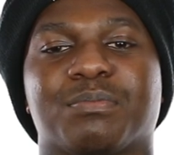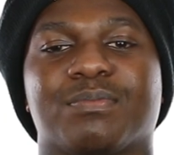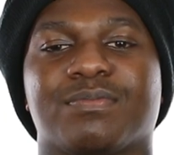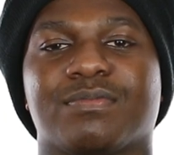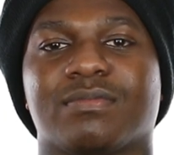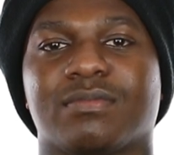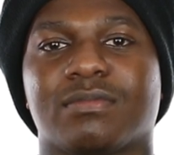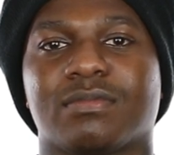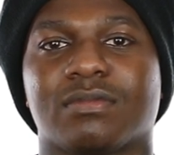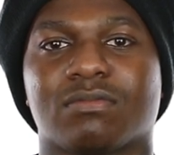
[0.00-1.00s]

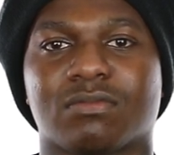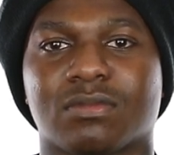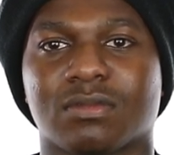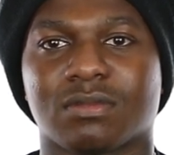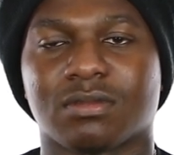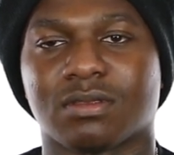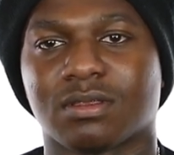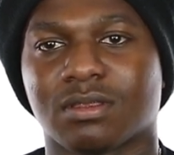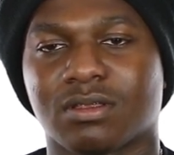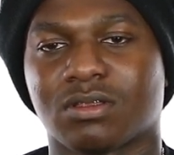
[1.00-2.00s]

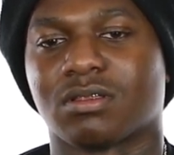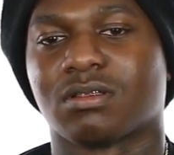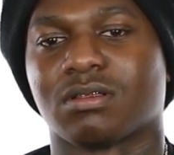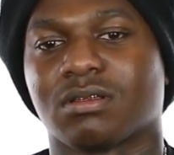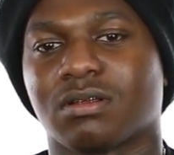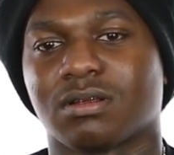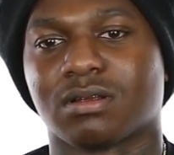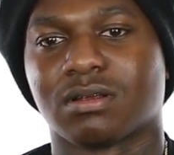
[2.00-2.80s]
(no one is talking)